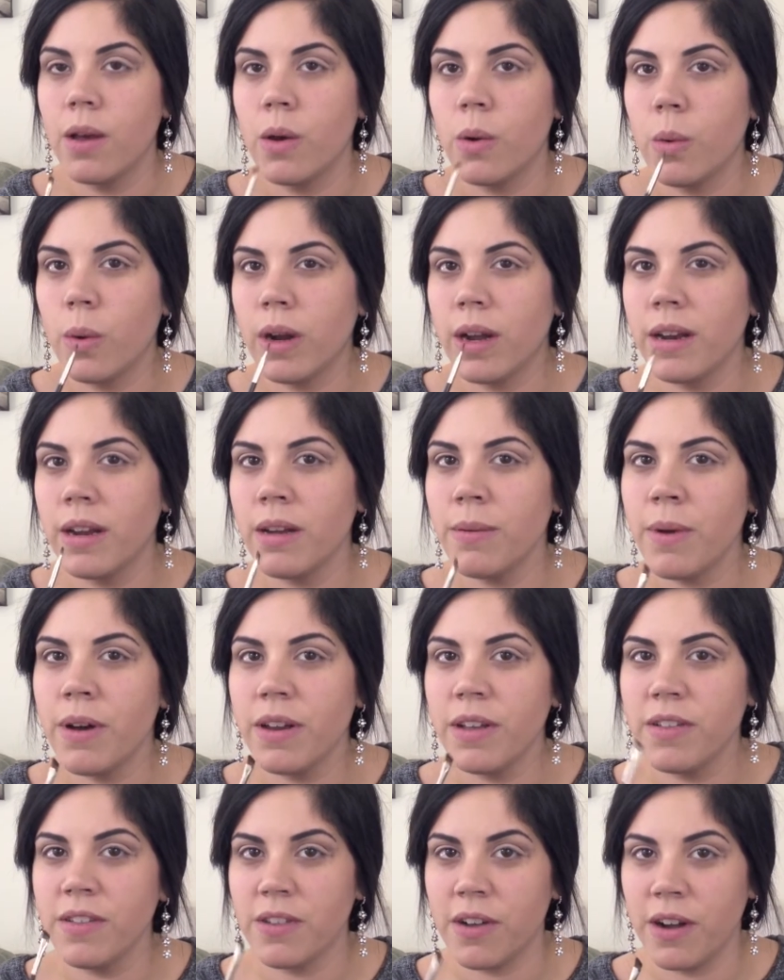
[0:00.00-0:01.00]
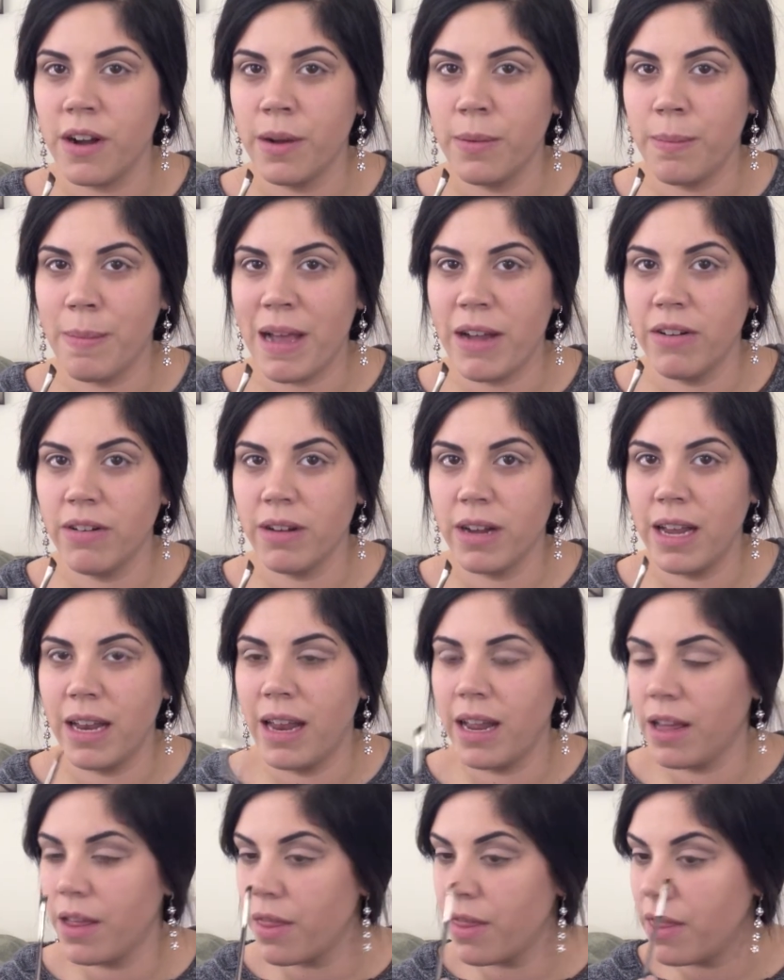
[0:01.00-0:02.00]
We're going to want to start by
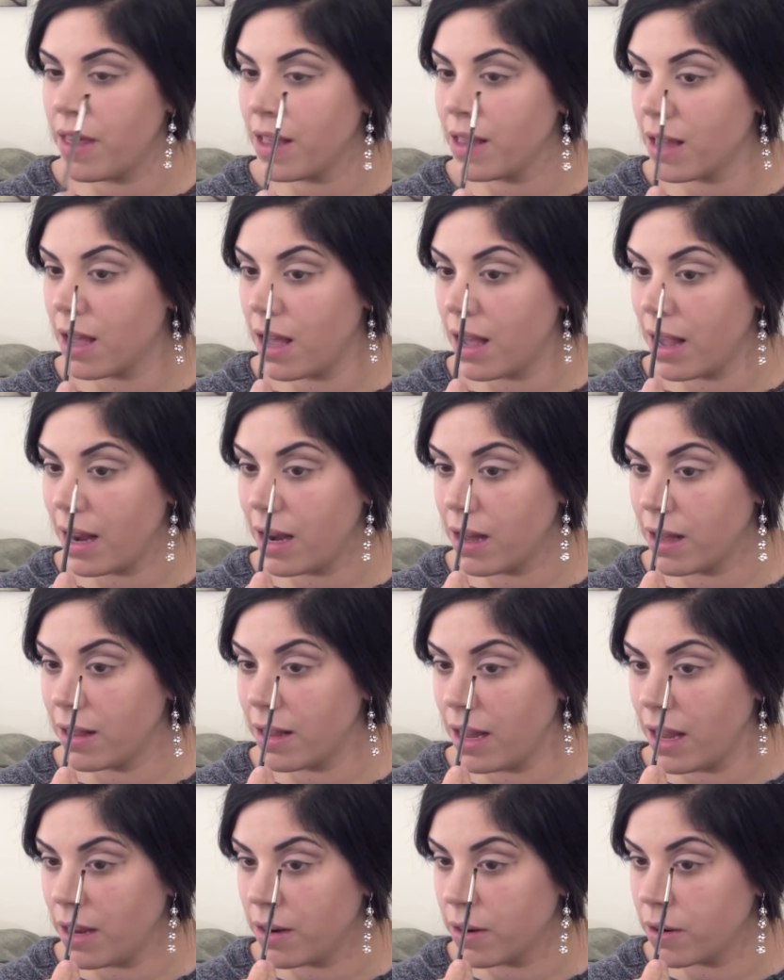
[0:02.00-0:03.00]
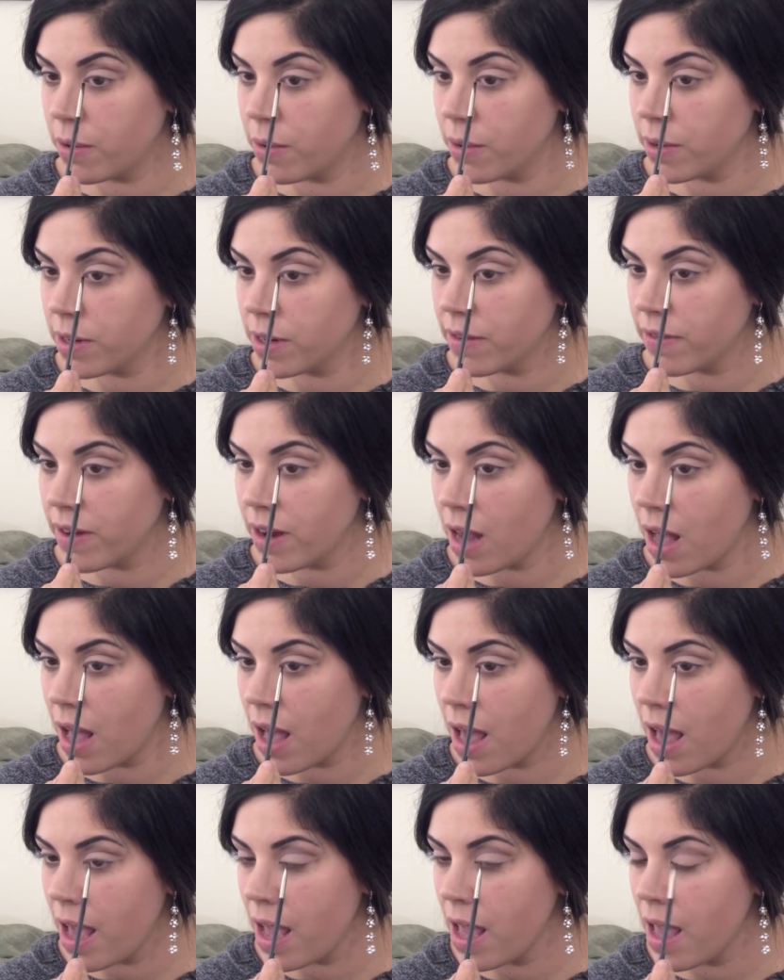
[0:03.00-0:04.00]
creating a thin line on the inner corner of our
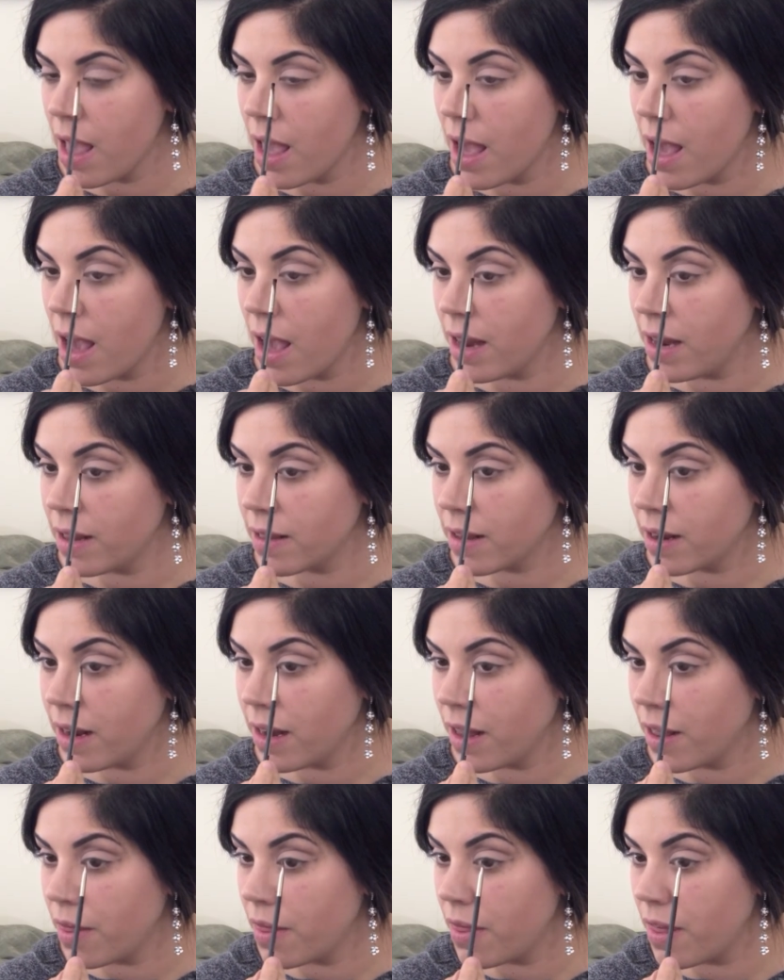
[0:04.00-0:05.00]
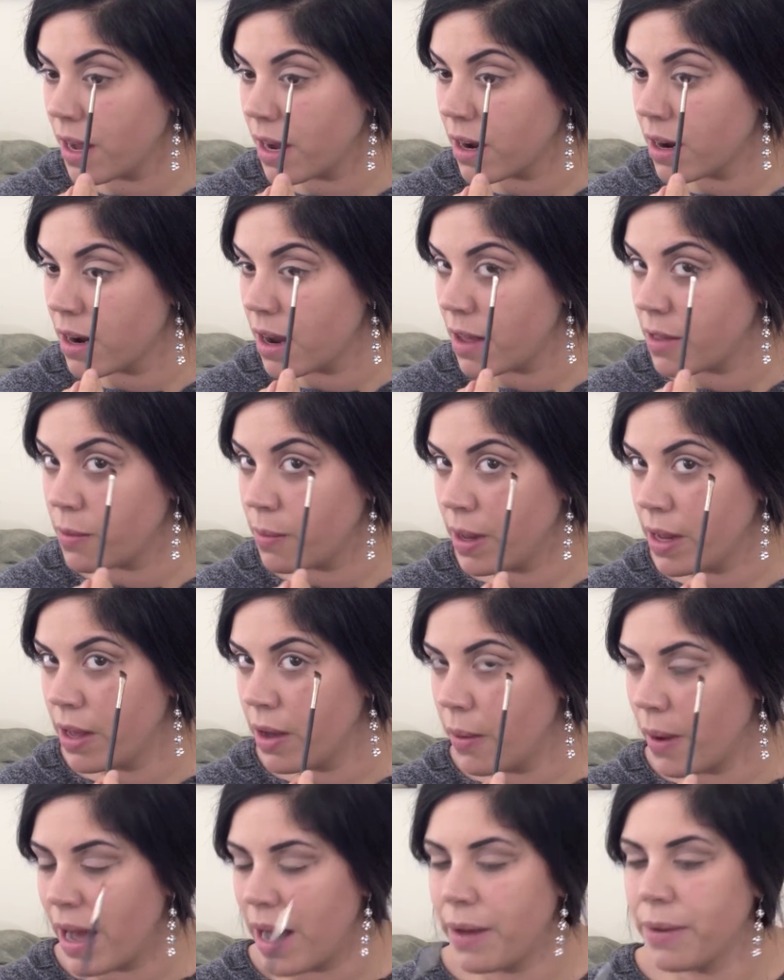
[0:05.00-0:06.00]
eye, and it's going to get thicker as we
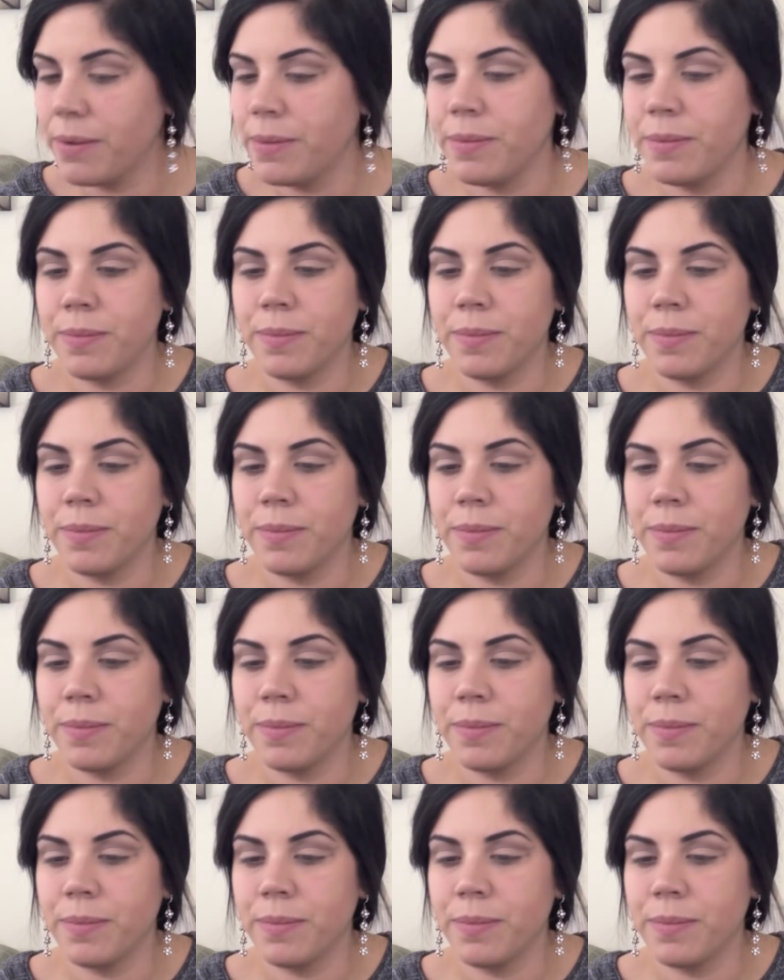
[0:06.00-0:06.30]
go out.